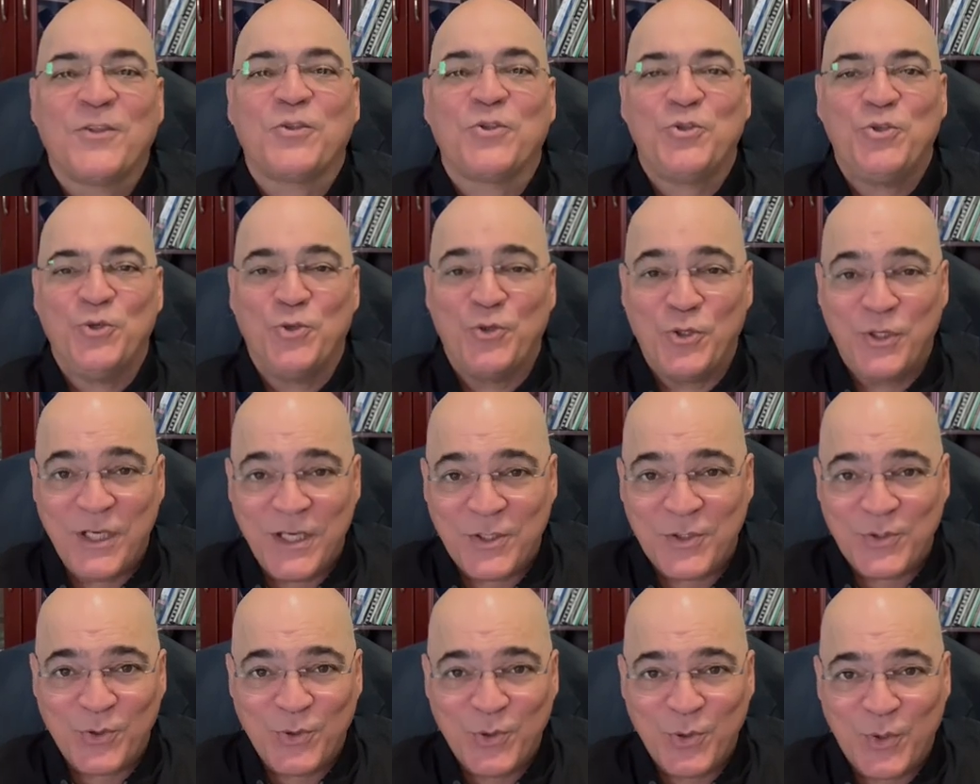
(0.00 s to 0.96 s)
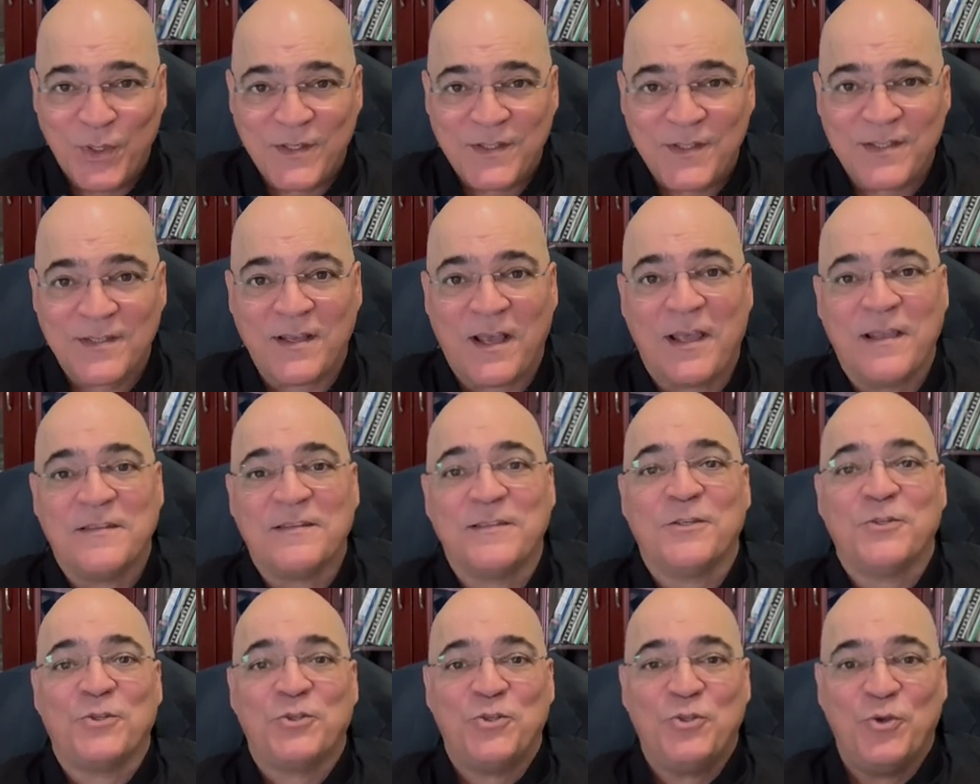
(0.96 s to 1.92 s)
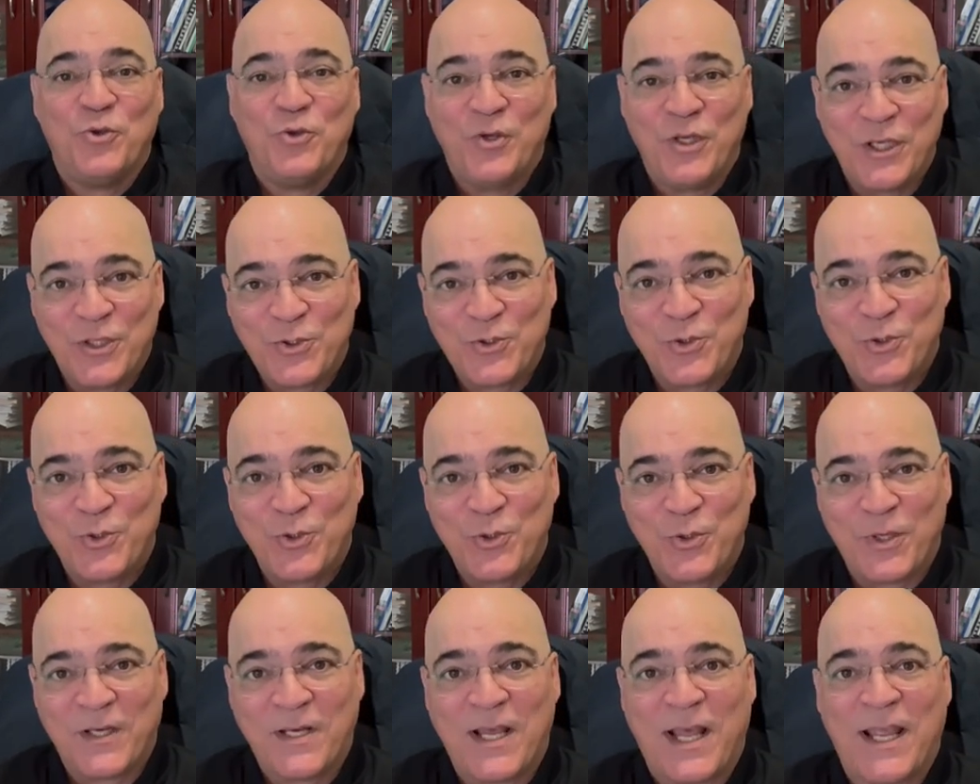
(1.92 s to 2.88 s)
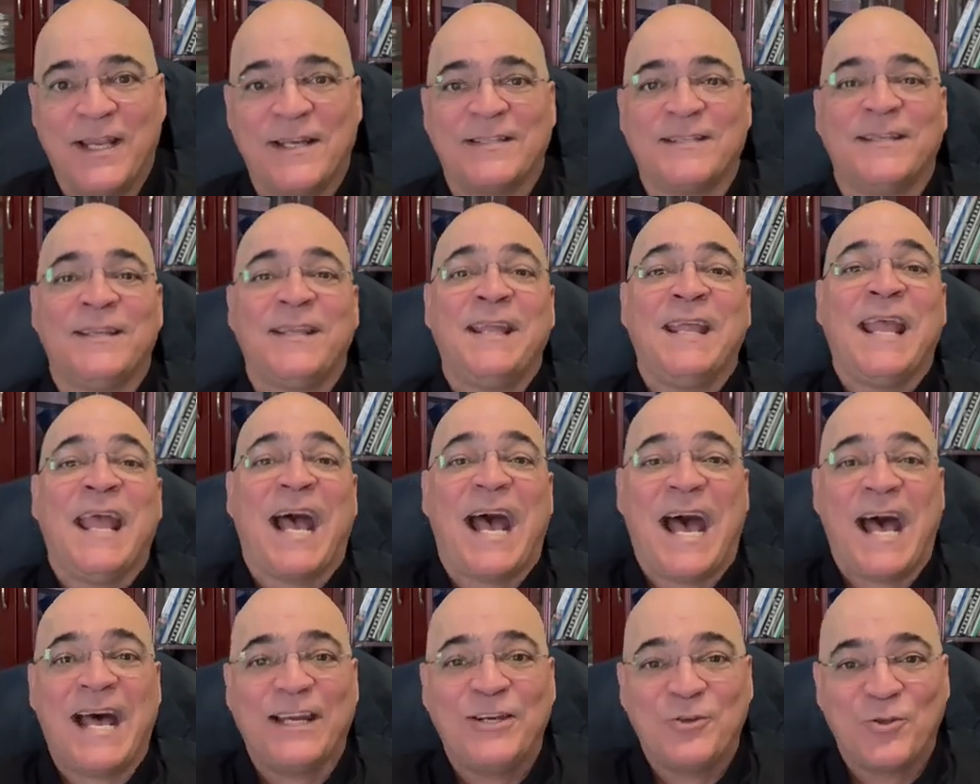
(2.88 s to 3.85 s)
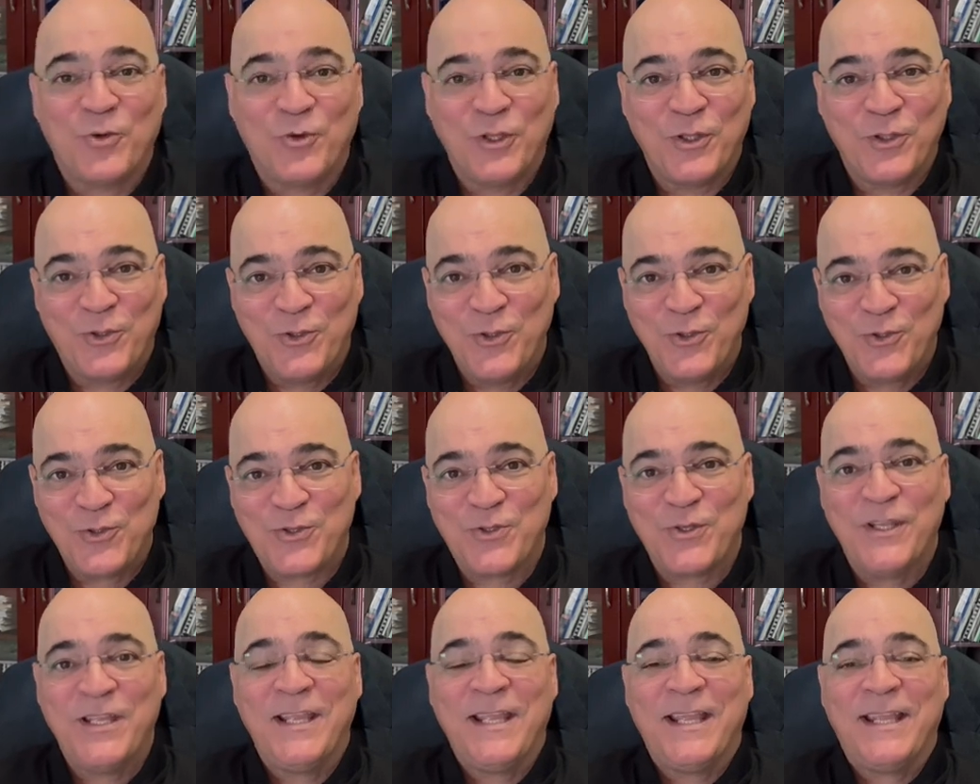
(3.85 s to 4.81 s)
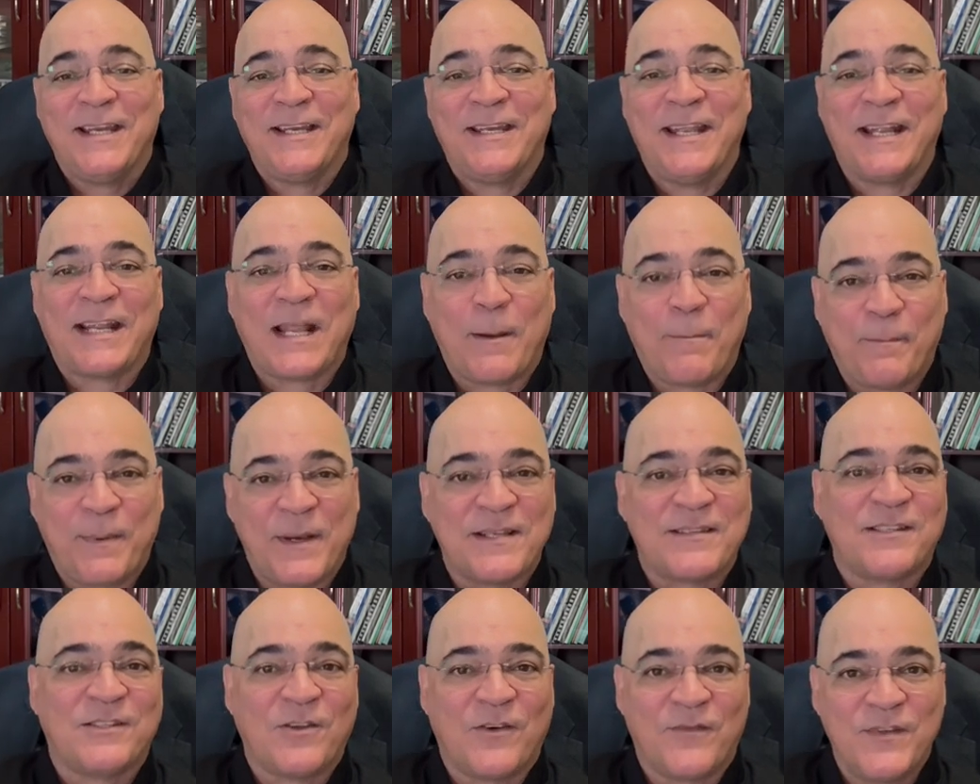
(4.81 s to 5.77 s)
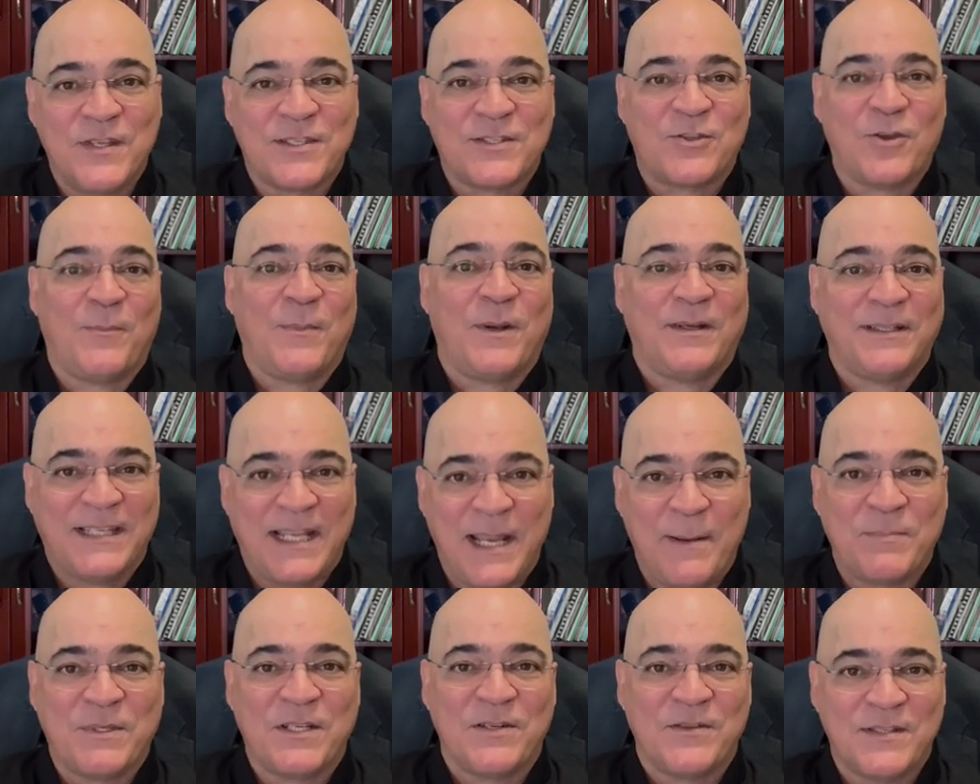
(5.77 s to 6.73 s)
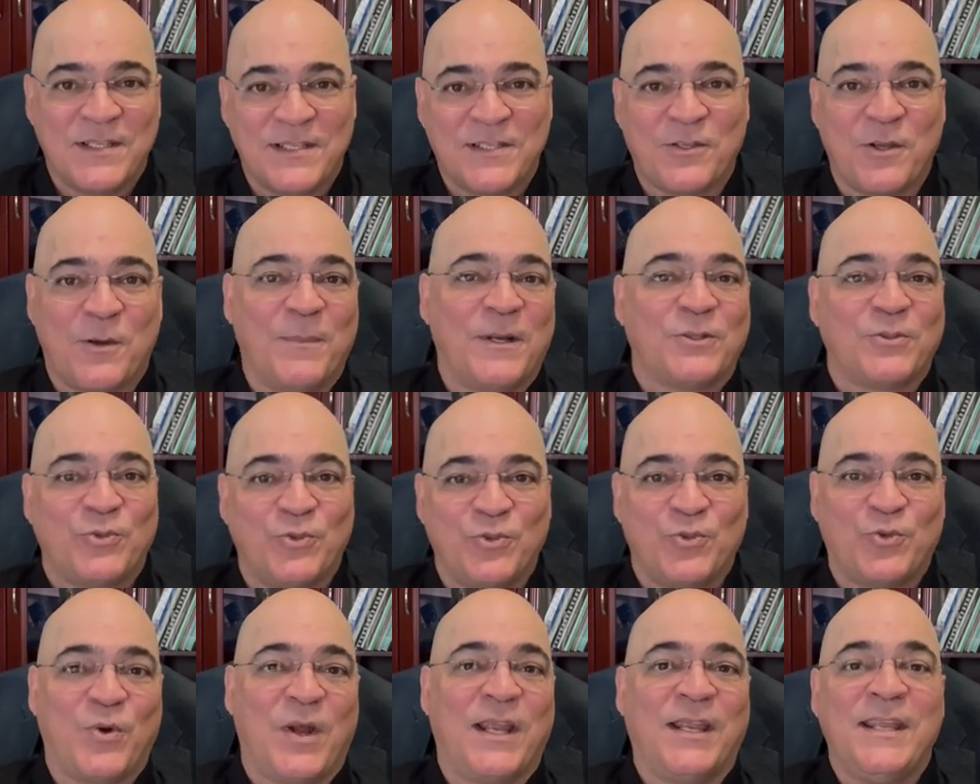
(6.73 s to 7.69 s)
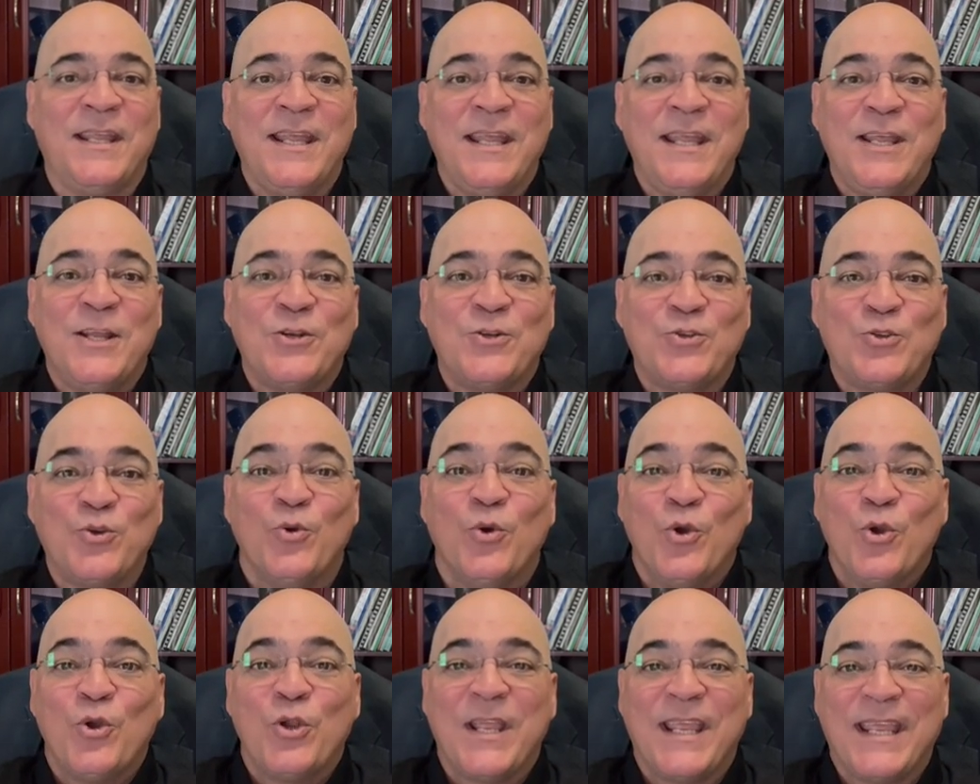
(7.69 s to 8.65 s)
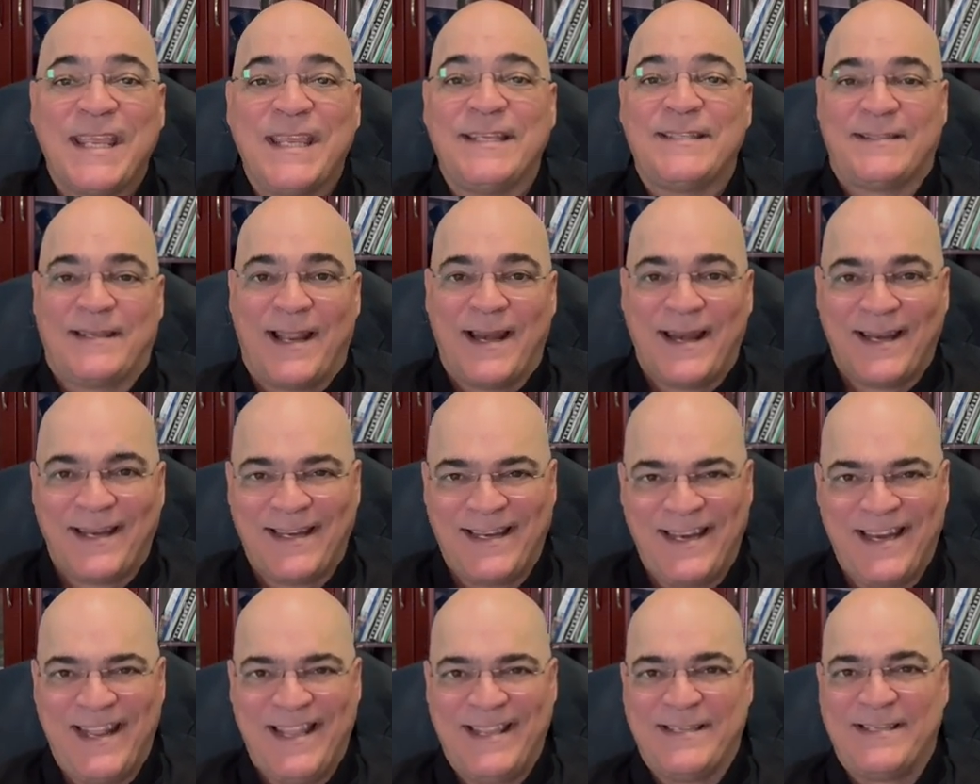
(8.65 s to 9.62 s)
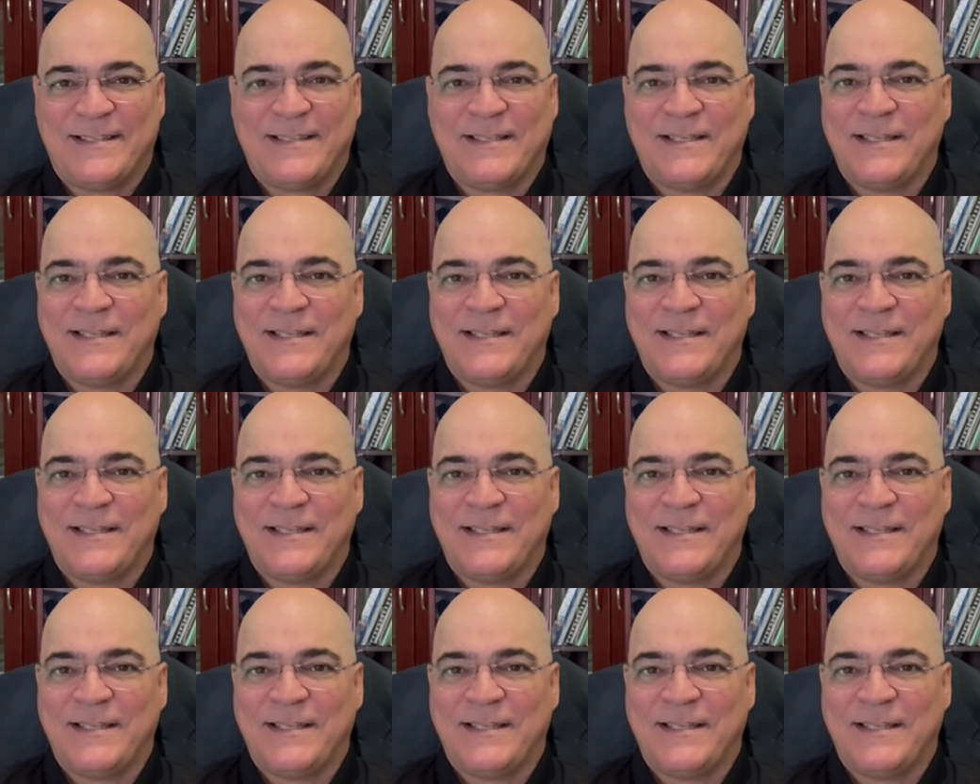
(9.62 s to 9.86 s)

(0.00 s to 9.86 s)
You need to do exercise, you need to do your diet, and to reduce the capacity of the stomach, the emptying of the stomach, to try to eat less.